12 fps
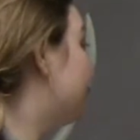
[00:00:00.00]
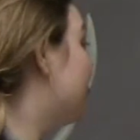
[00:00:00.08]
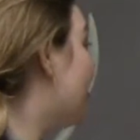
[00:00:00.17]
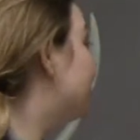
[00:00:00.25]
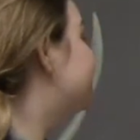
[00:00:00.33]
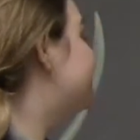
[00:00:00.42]
You're
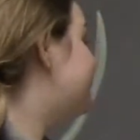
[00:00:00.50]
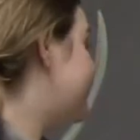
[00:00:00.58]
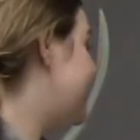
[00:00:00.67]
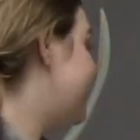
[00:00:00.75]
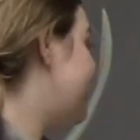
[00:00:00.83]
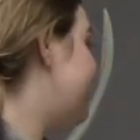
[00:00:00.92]
not
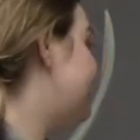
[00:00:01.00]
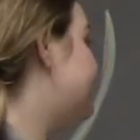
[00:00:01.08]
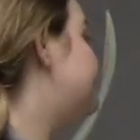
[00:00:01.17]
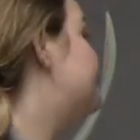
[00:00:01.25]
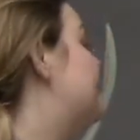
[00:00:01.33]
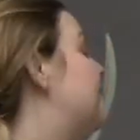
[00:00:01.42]

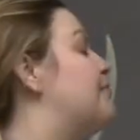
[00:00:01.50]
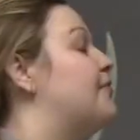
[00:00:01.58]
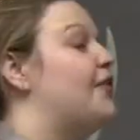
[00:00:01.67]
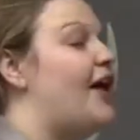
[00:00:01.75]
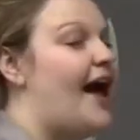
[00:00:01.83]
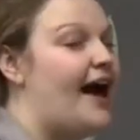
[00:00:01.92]
speaking to the
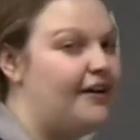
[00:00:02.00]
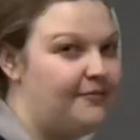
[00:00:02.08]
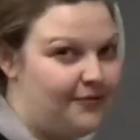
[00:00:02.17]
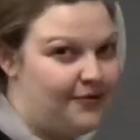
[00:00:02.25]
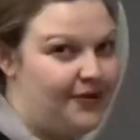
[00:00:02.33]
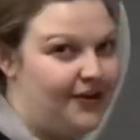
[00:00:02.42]

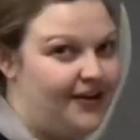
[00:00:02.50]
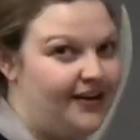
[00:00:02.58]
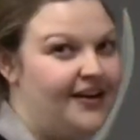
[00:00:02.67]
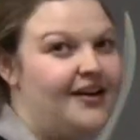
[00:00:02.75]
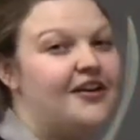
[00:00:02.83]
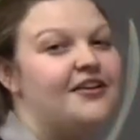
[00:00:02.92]
blackboard,
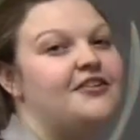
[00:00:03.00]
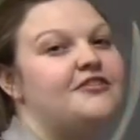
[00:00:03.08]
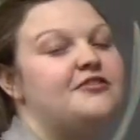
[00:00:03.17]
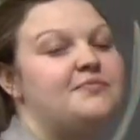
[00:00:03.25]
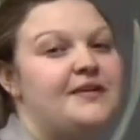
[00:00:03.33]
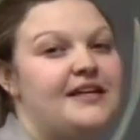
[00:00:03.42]
you're
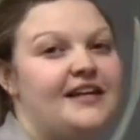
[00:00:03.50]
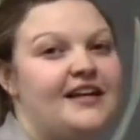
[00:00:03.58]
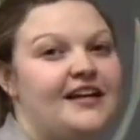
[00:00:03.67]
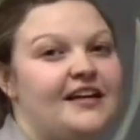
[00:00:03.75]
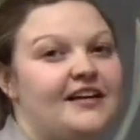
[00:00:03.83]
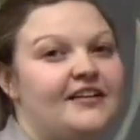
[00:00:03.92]

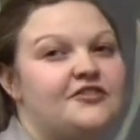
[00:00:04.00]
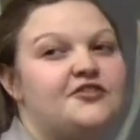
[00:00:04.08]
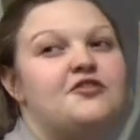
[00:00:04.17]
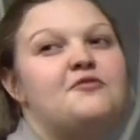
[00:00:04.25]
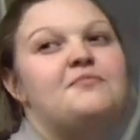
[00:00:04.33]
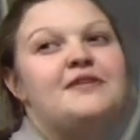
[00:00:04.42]
speaking
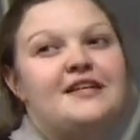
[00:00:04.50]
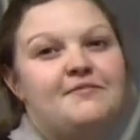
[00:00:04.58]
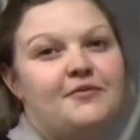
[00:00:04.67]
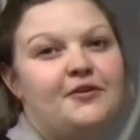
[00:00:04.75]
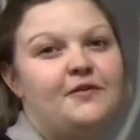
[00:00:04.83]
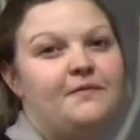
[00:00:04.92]
to the
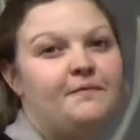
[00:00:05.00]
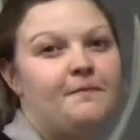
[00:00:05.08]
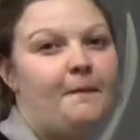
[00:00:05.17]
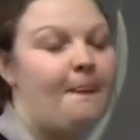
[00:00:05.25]
people.